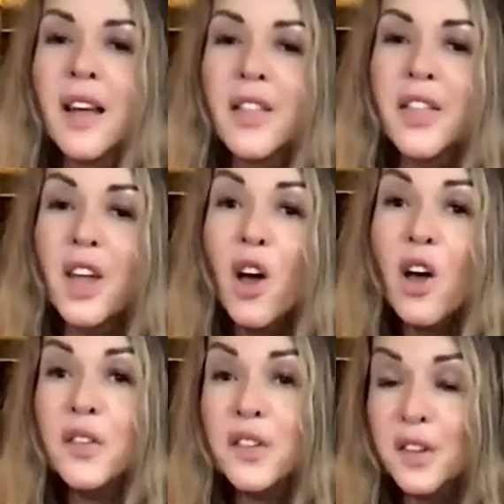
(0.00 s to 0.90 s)
The
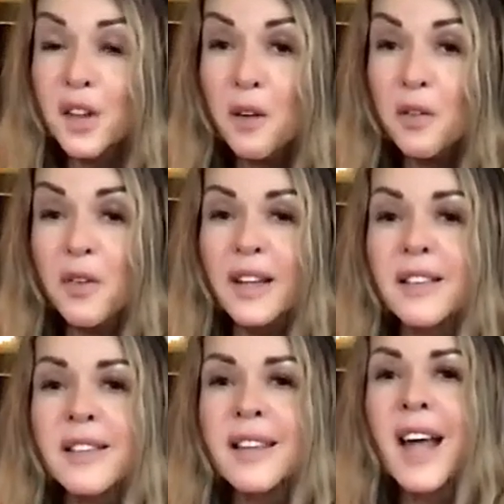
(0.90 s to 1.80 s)
Earth's
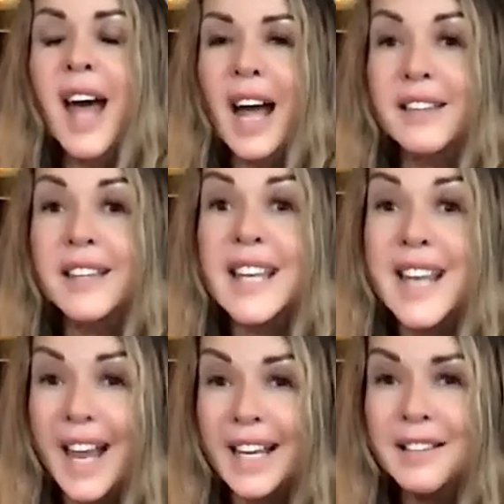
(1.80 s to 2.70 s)
surface has
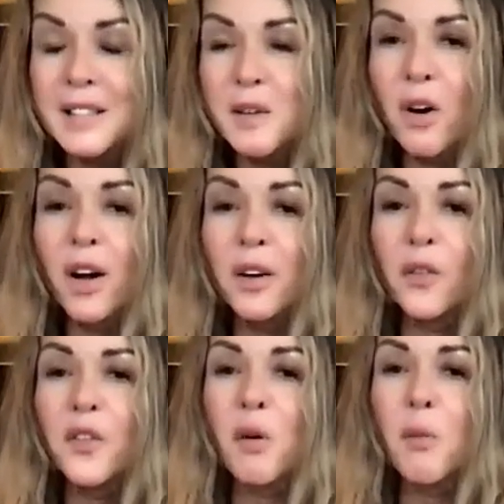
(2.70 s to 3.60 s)
negative
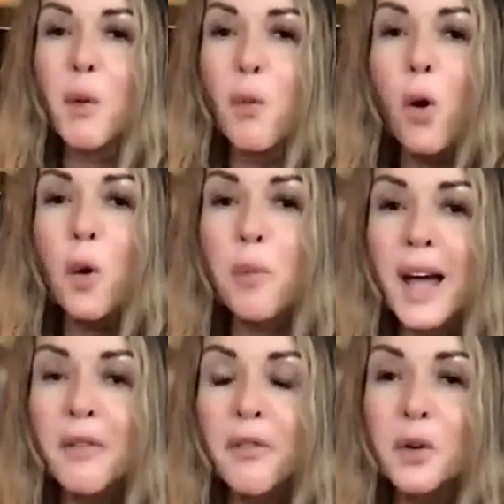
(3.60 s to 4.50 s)
ions. When we walk
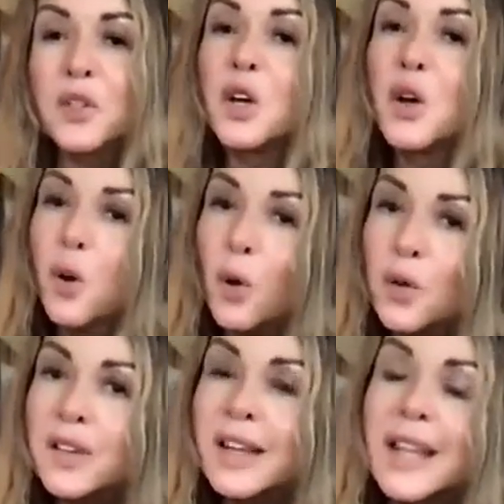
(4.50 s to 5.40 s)
barefoot or
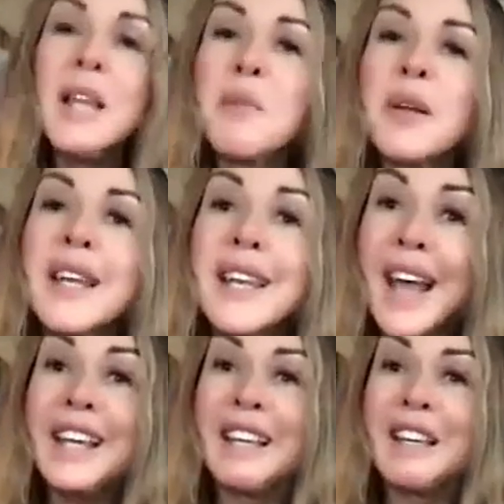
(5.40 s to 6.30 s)
sleep
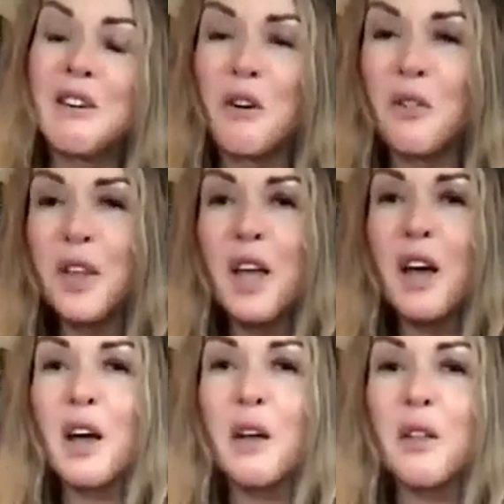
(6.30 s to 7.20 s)
naked on the
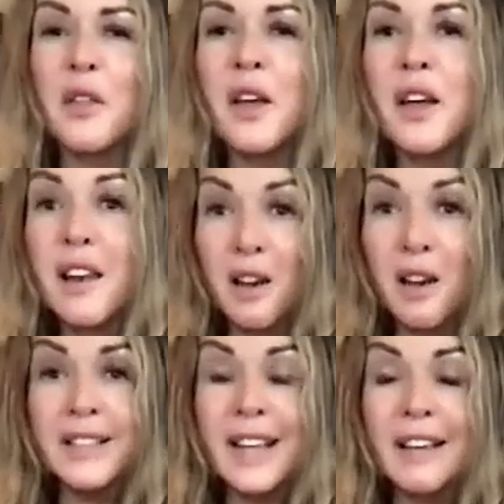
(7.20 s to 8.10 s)
Earth,
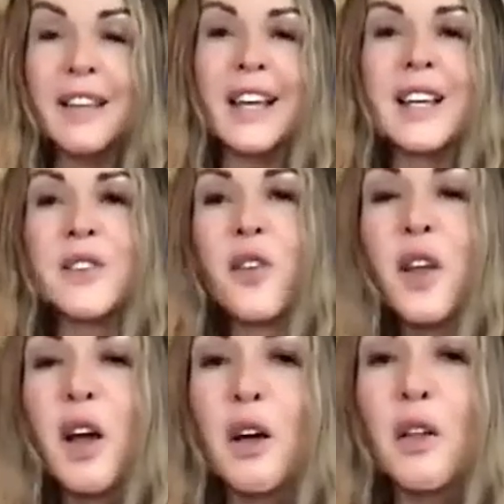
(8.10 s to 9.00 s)
lie down naked on
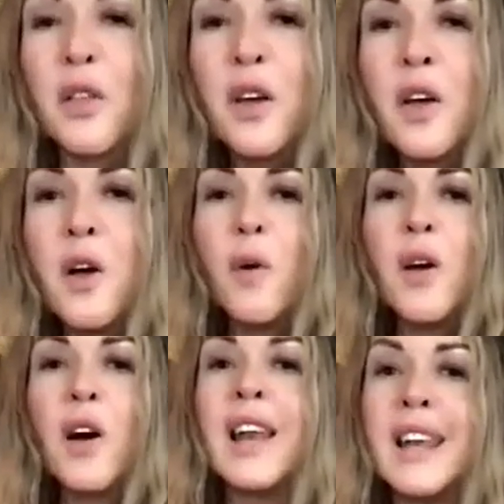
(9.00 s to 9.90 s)
the Earth,
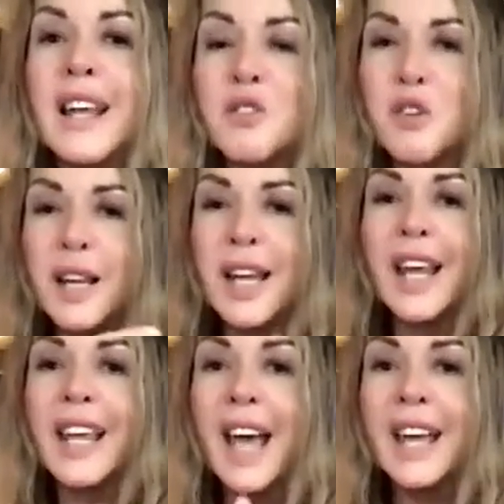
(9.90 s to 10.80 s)
we are literally
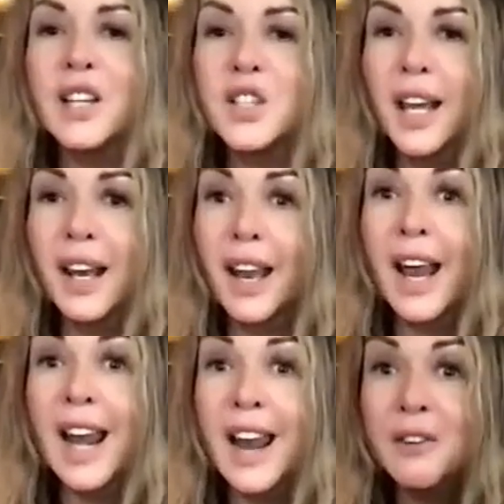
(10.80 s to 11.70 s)
engaging in an
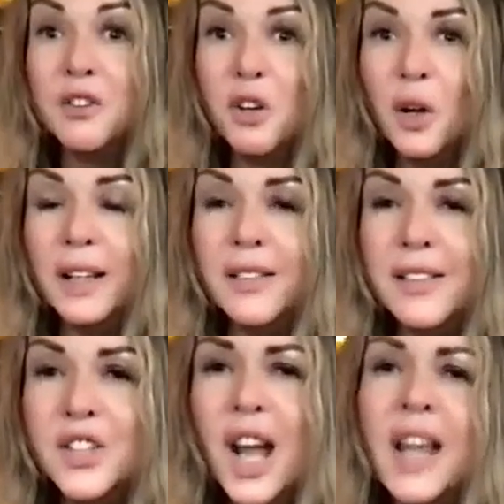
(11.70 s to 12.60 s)
electrical
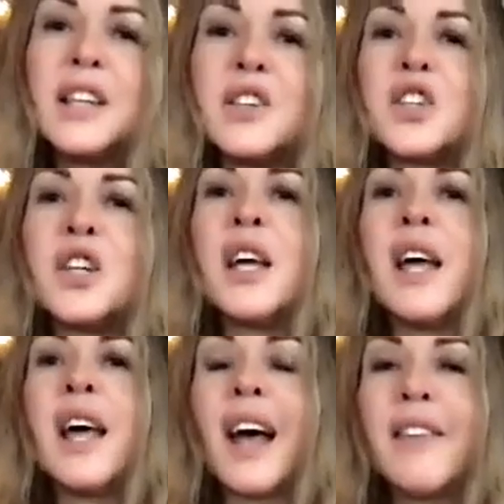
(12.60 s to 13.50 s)
exchange,
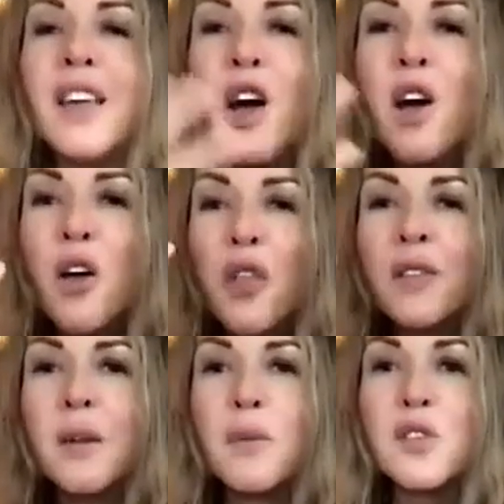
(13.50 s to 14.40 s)
and the Earth
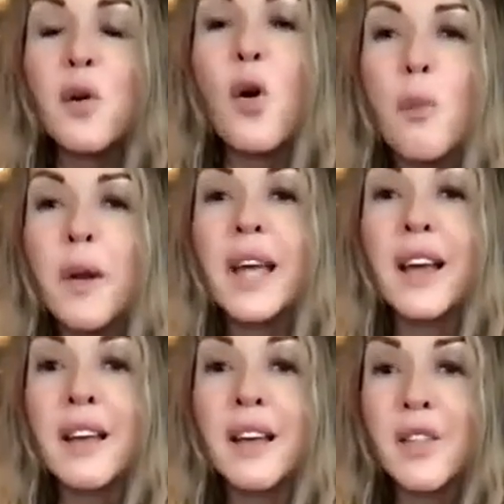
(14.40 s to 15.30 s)
is
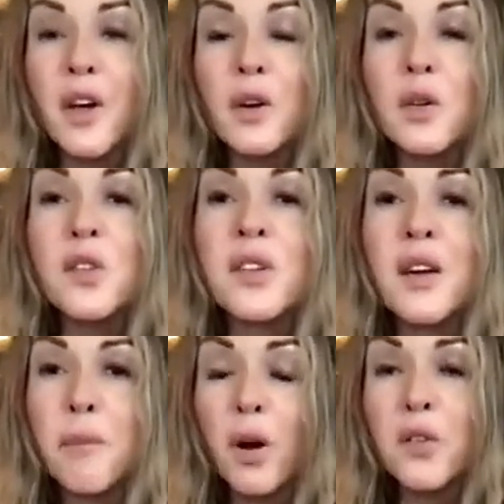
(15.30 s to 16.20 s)
absorbing those
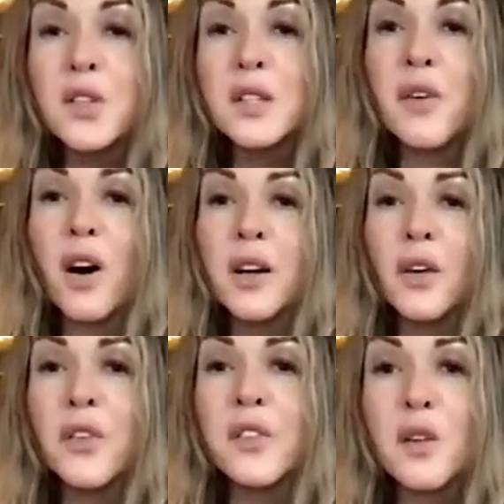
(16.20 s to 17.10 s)
positive
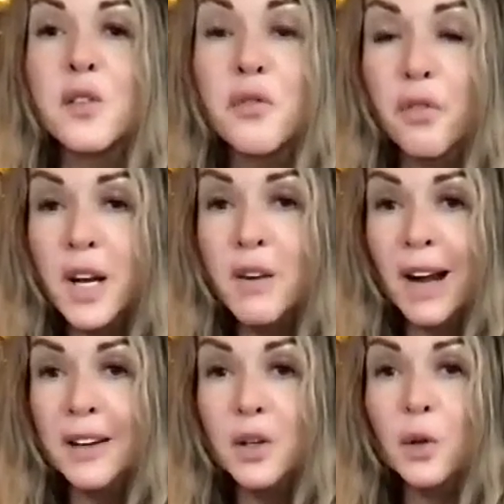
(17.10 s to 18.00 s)
ions, those free
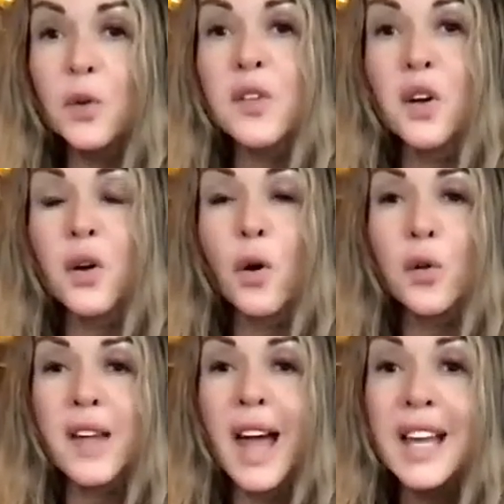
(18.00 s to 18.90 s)
radicals that
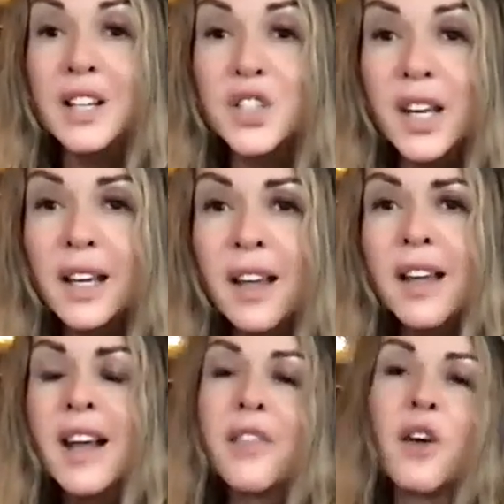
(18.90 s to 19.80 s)
cause aging,
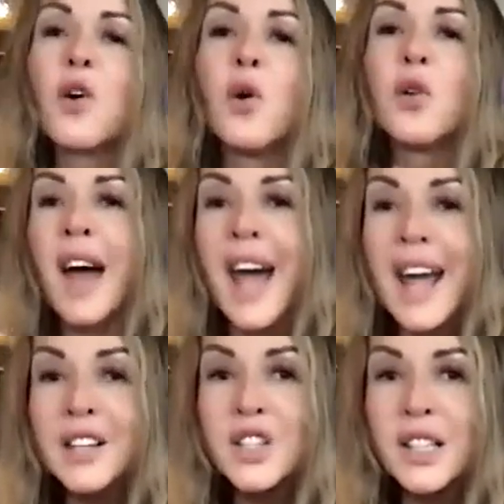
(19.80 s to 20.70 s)
that cause our
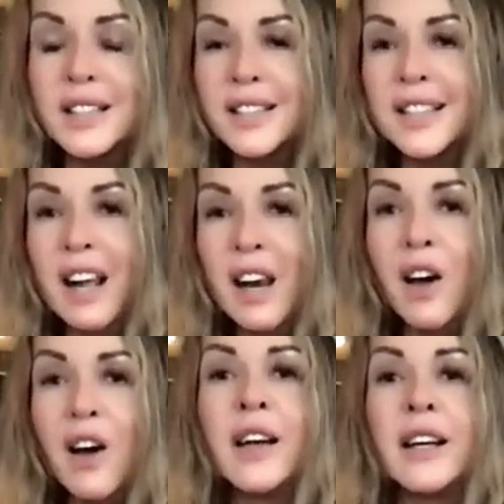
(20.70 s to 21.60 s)
energy to
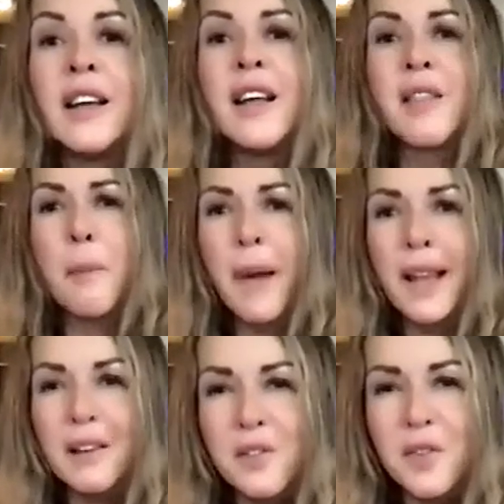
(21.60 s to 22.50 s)
decline, that
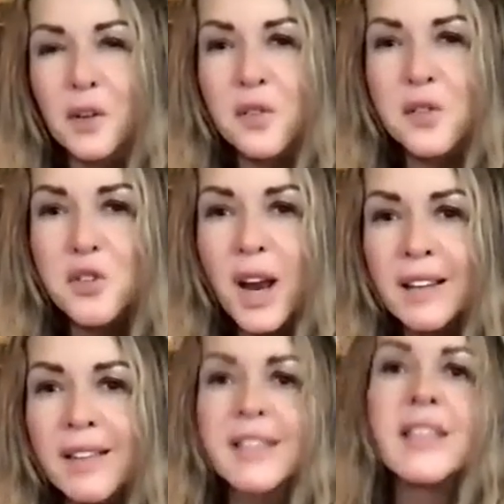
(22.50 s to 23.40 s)
make us feel
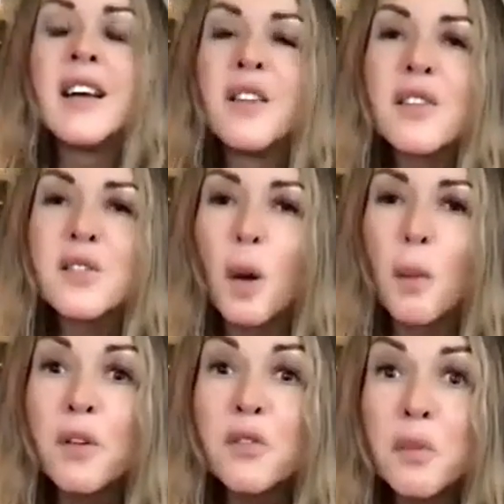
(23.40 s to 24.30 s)
stressed, that
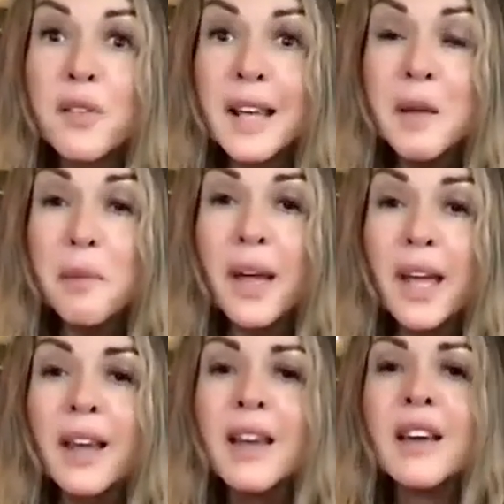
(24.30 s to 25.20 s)
stop us from
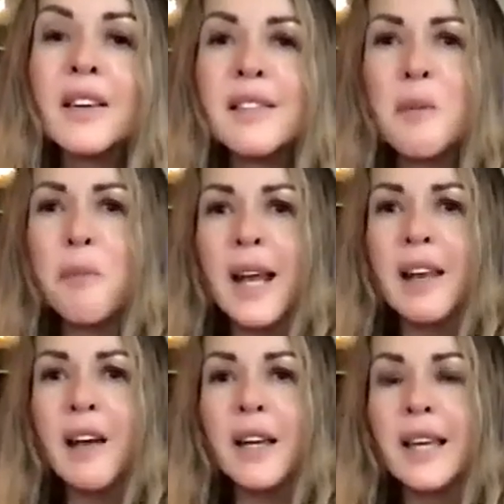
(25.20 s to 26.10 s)
sleeping. Because it's a
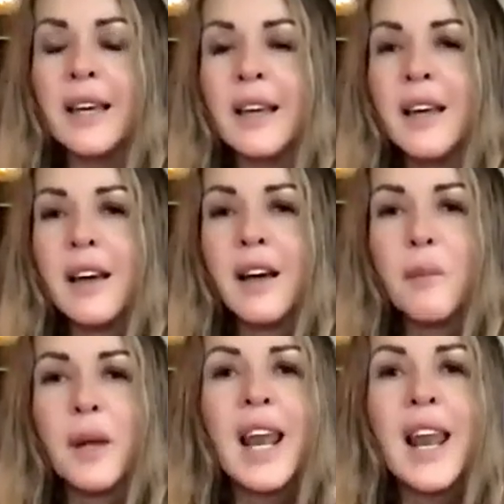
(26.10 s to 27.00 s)
bit like
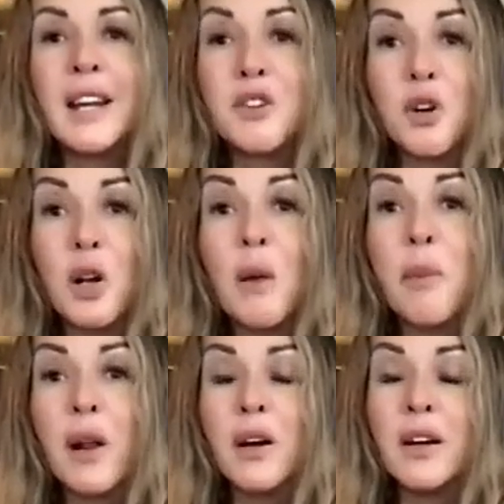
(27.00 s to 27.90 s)
an electrical
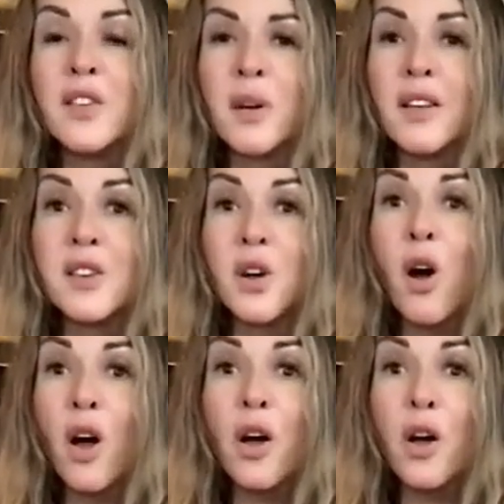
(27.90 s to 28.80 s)
appliance. When it's
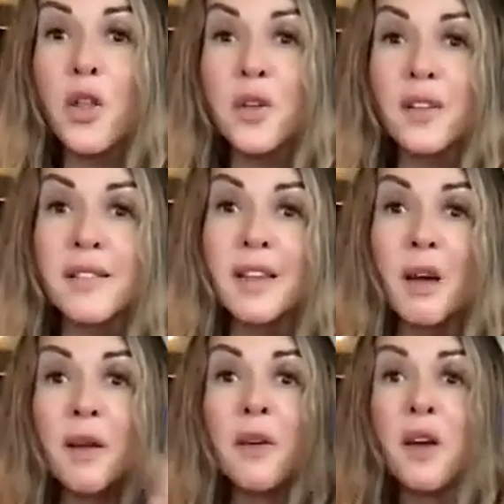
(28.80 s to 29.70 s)
not Earth, it's
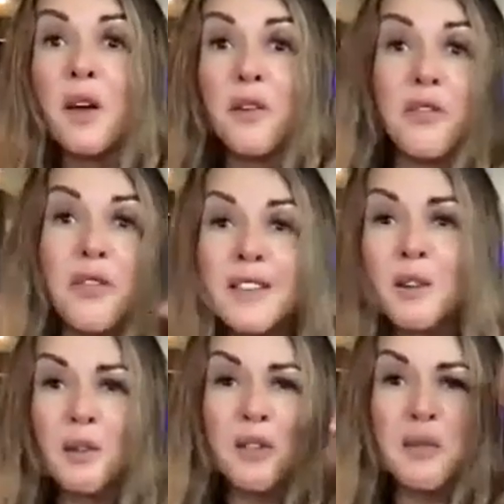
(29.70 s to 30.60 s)
going
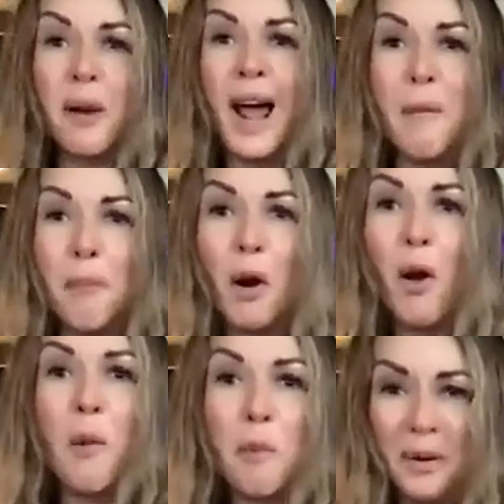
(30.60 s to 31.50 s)
fizzle, splat, plop.